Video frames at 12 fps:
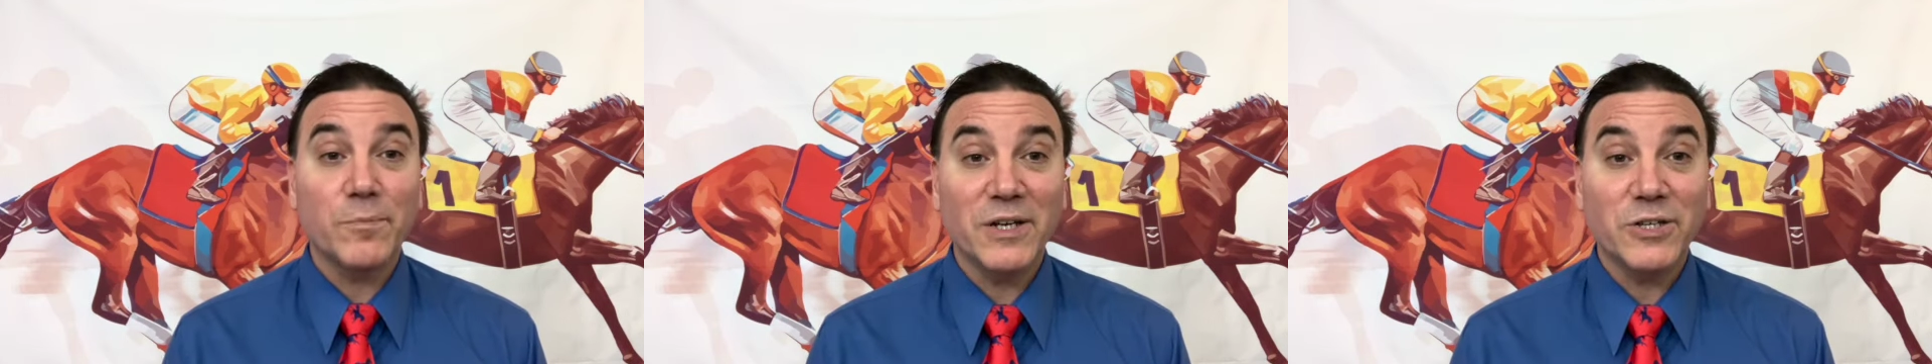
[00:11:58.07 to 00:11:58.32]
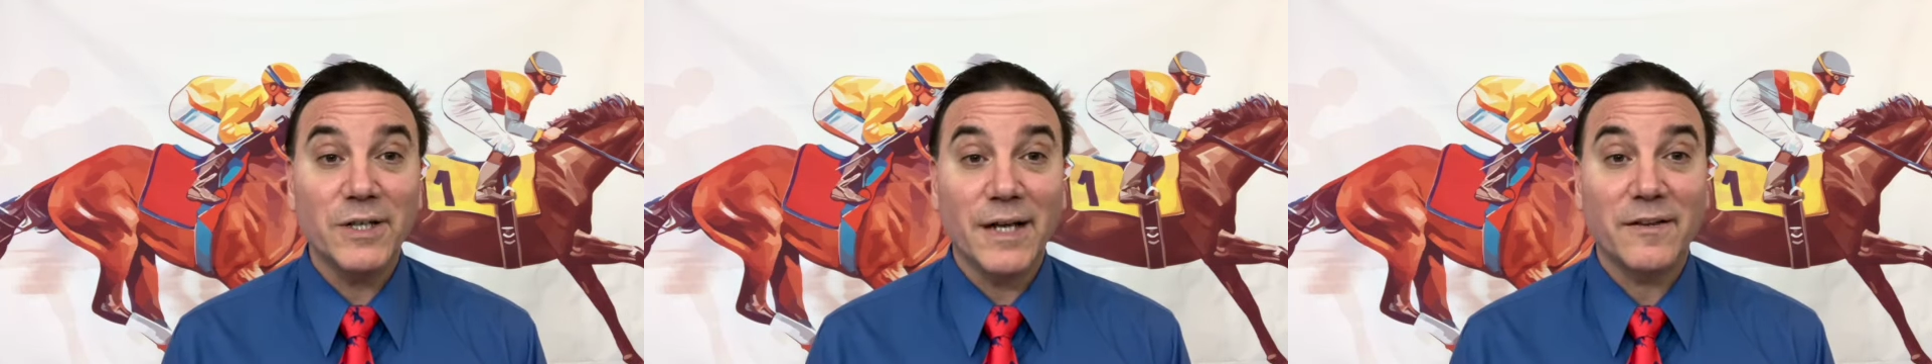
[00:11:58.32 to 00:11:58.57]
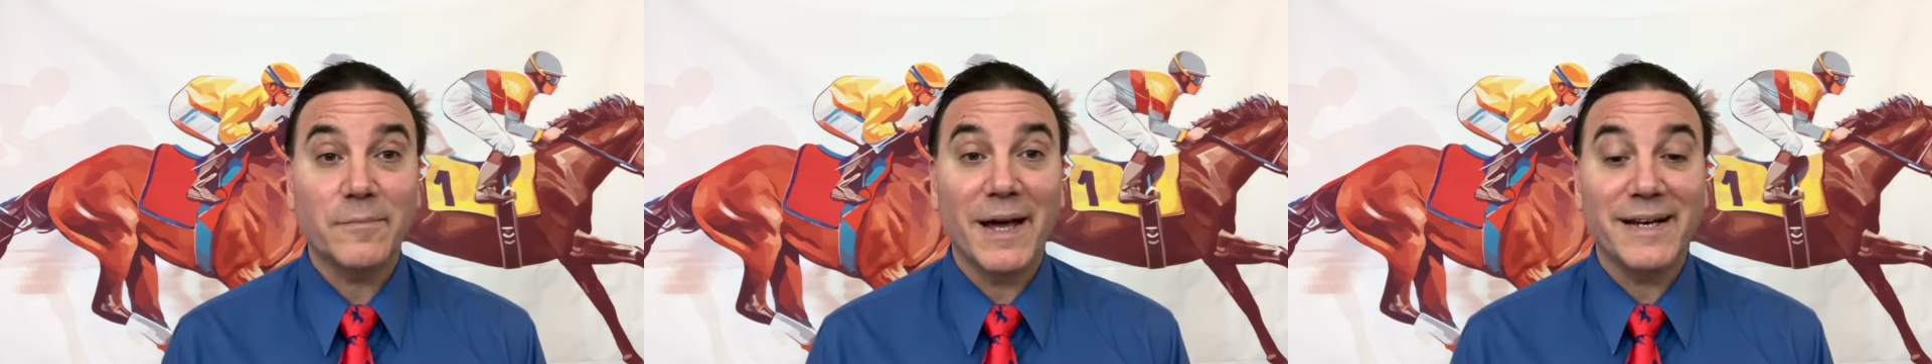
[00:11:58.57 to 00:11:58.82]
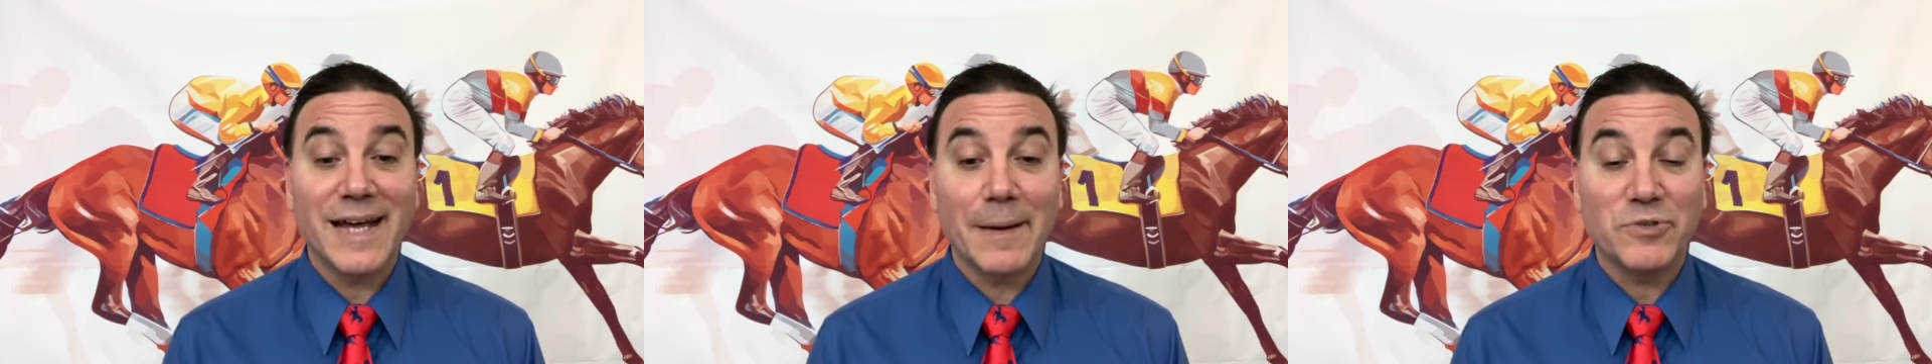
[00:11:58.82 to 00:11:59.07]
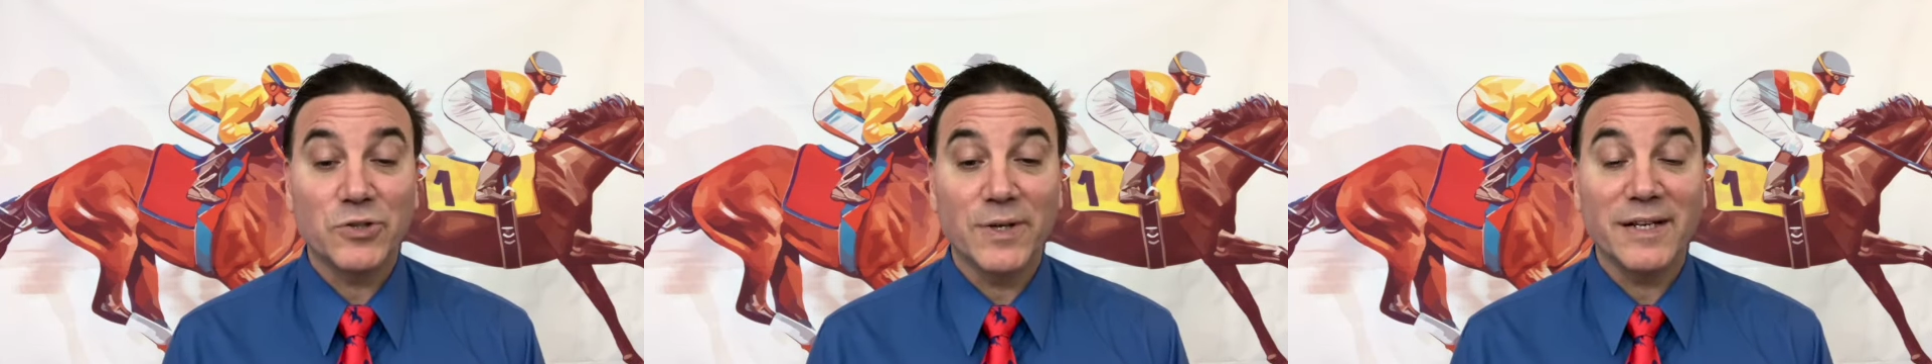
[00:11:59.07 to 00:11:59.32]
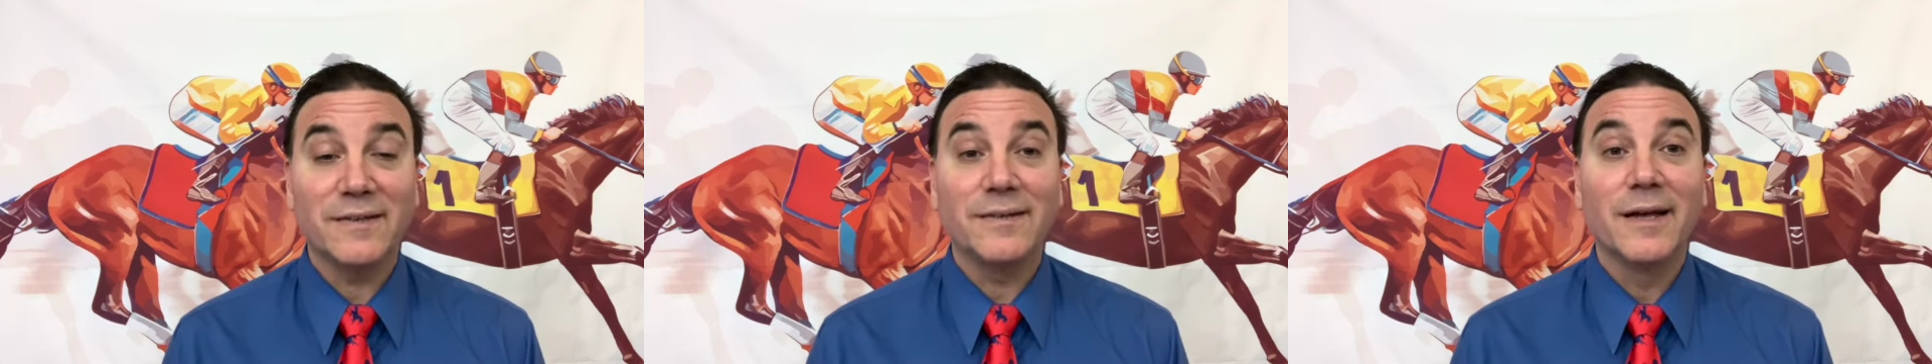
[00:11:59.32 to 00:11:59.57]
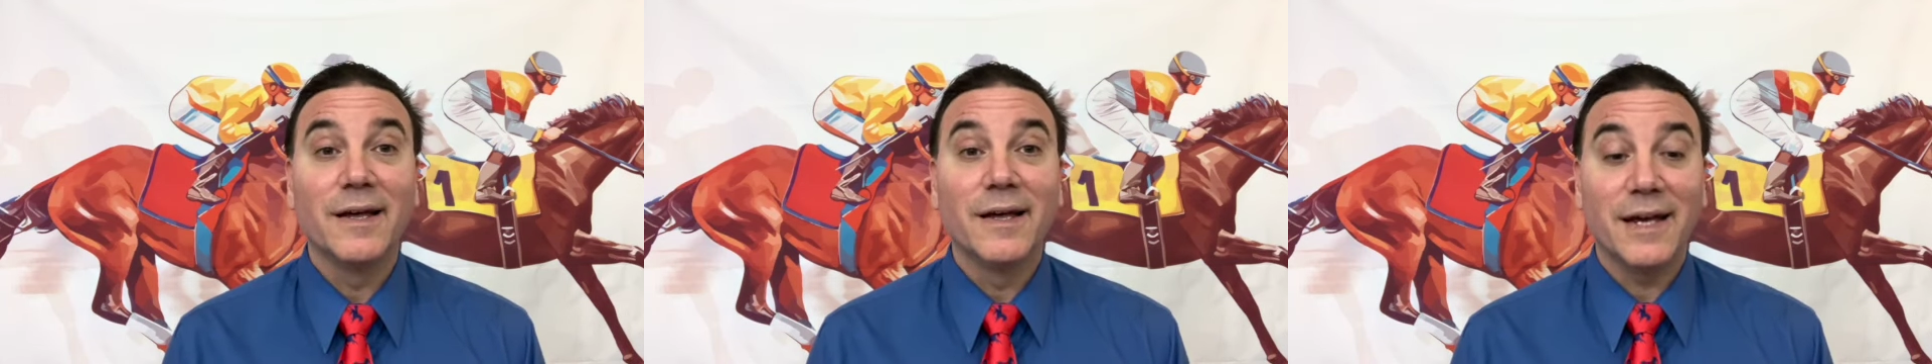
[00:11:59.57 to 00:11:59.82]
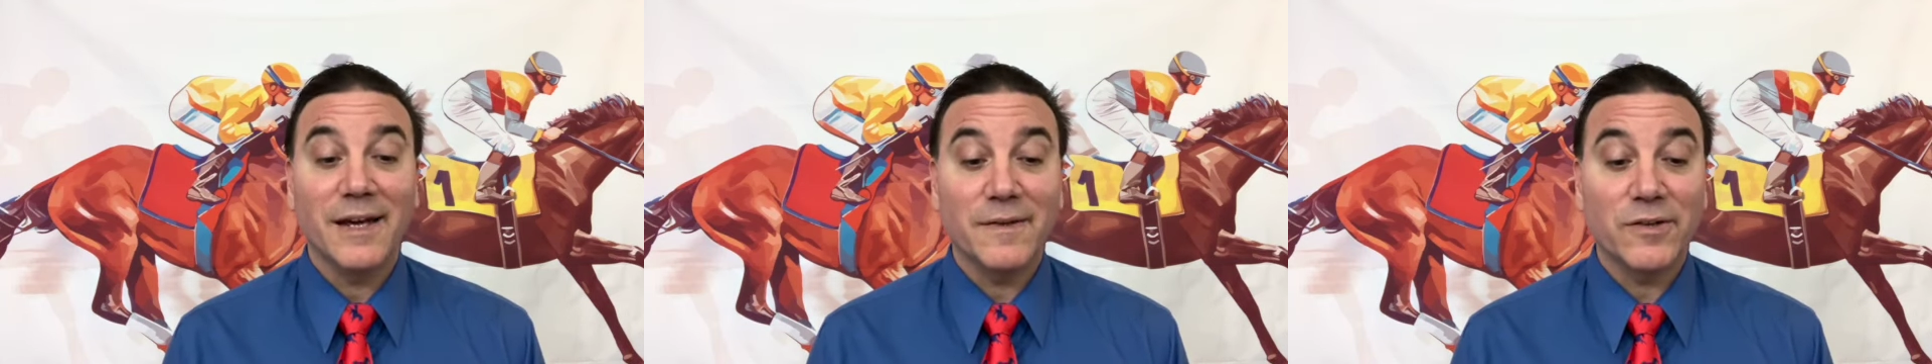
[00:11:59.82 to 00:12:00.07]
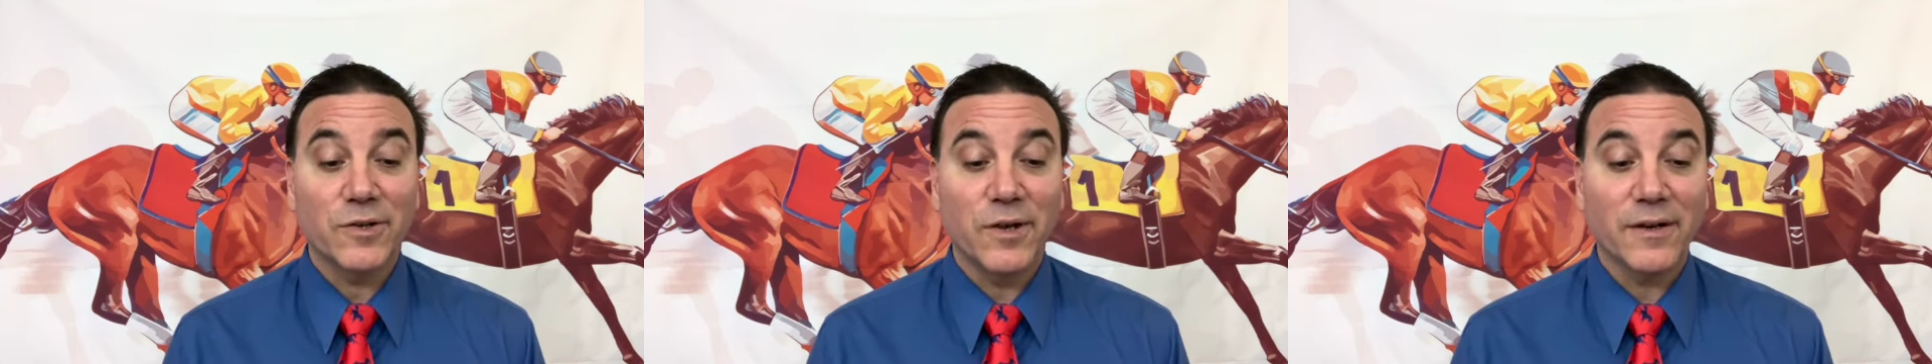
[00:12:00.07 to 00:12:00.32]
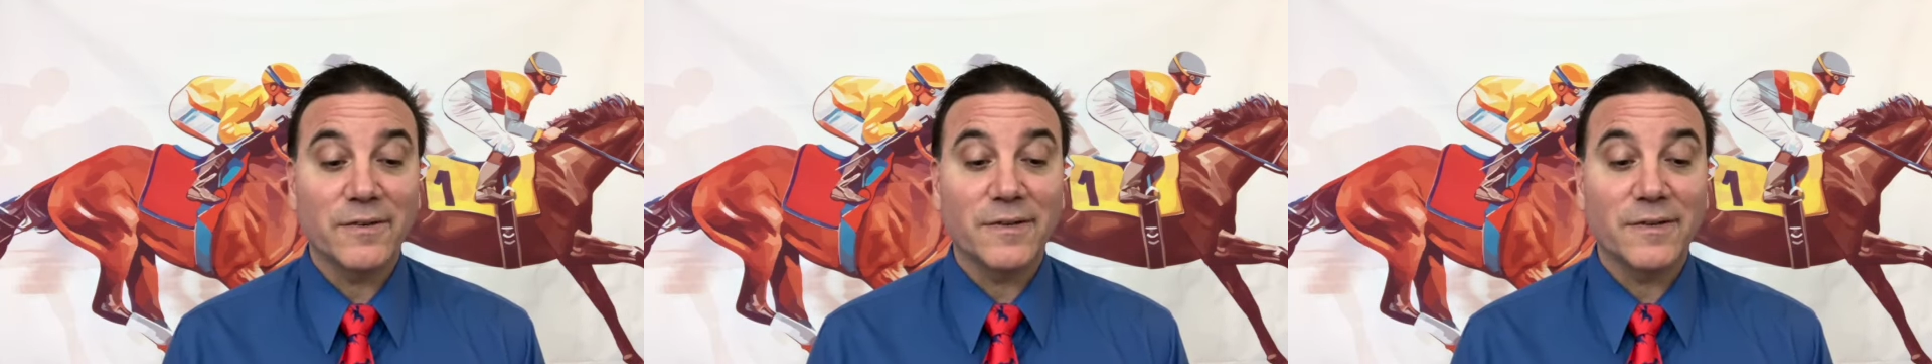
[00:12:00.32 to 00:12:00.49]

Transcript: Mission as my top choice in this Clark